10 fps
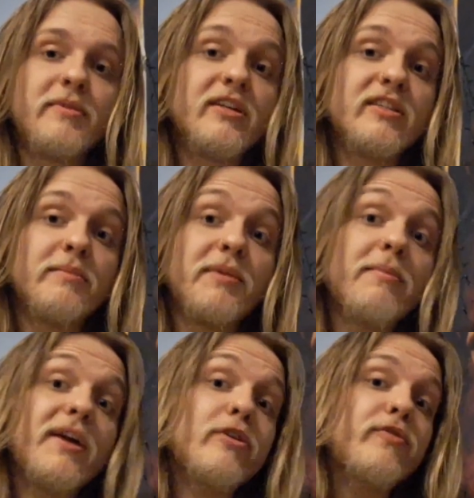because me
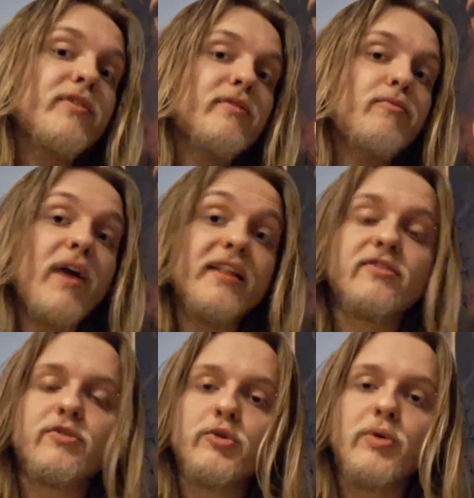and my girlfriend
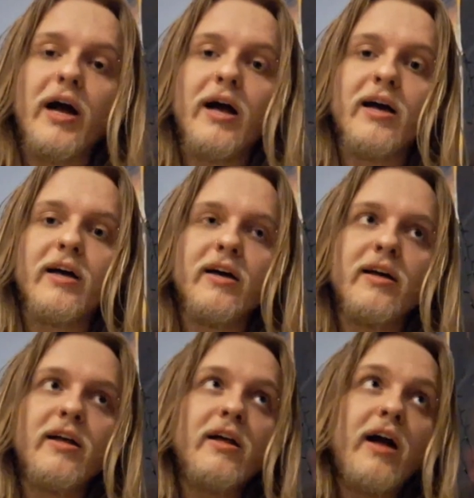went to a